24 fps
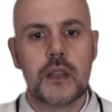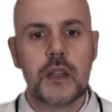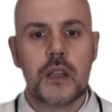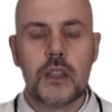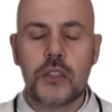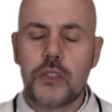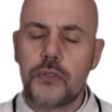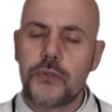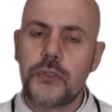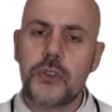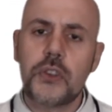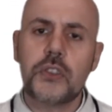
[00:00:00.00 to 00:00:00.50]

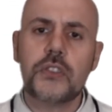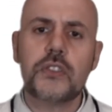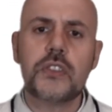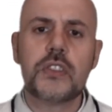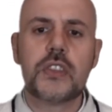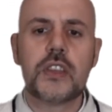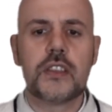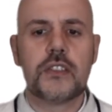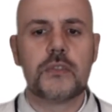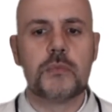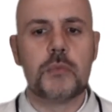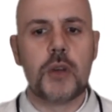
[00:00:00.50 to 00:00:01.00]
The first of
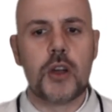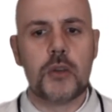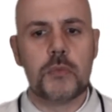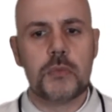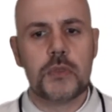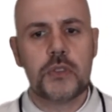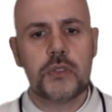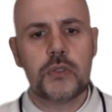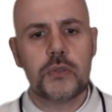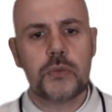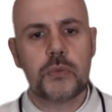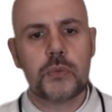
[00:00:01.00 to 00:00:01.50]
these
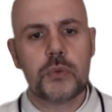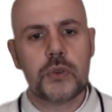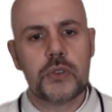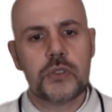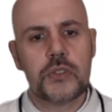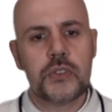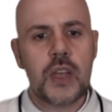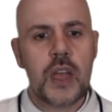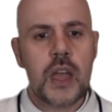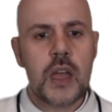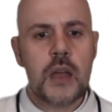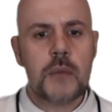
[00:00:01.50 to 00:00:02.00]
moments
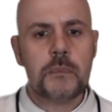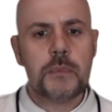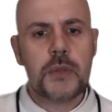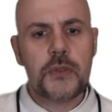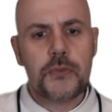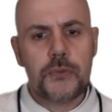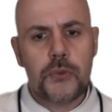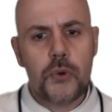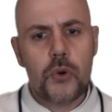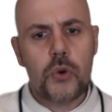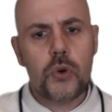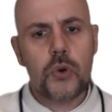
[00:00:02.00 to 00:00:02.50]
was
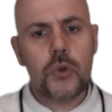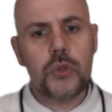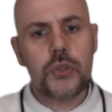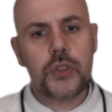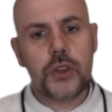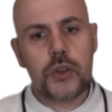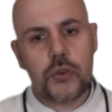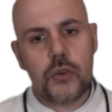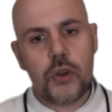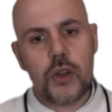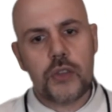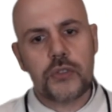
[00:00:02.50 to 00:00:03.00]
before the
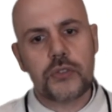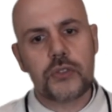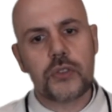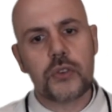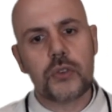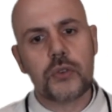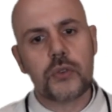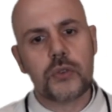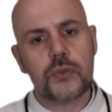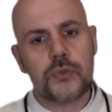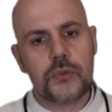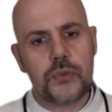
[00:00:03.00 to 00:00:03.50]
cross on
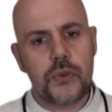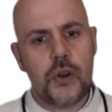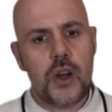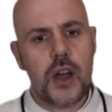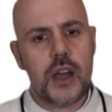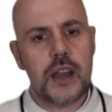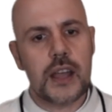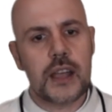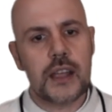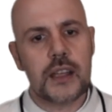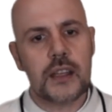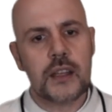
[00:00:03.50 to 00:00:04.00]
Good
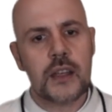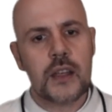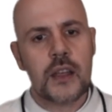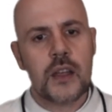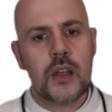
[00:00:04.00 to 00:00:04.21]
Friday,